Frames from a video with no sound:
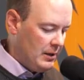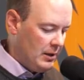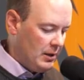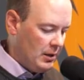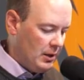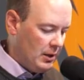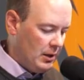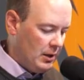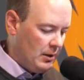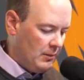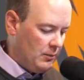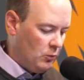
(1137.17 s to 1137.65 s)

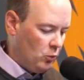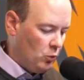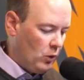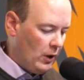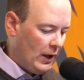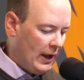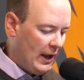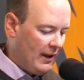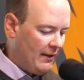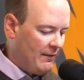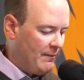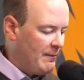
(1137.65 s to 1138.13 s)
Um,
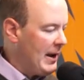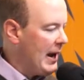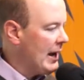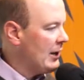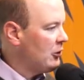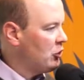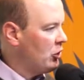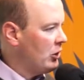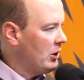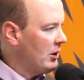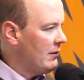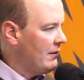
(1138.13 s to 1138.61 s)
we'll have
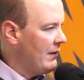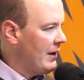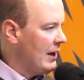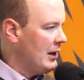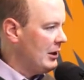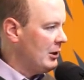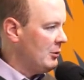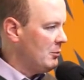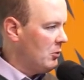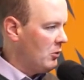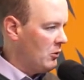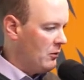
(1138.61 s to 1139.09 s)
matching
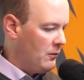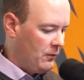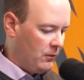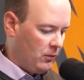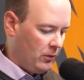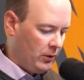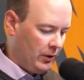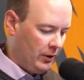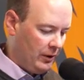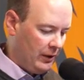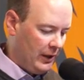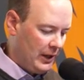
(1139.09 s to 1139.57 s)
available
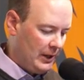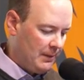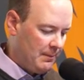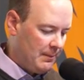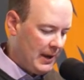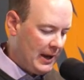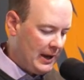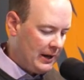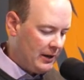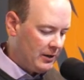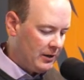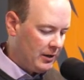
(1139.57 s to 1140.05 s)
for the Lake
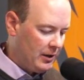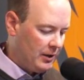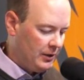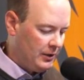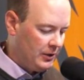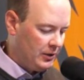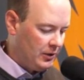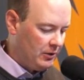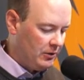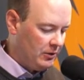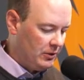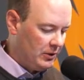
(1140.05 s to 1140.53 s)
Manitou
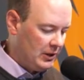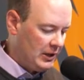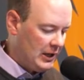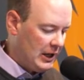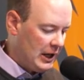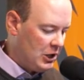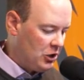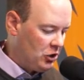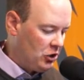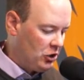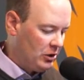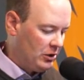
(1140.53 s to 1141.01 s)

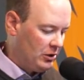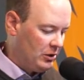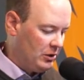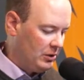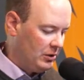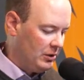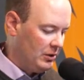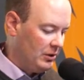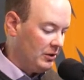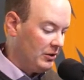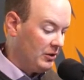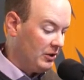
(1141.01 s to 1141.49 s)

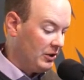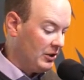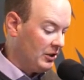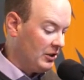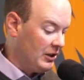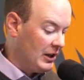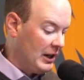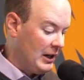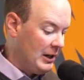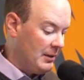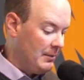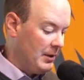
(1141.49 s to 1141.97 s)
Association
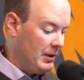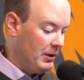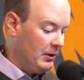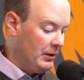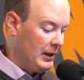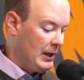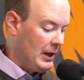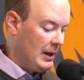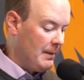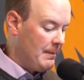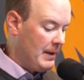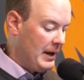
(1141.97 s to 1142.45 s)
Sustainability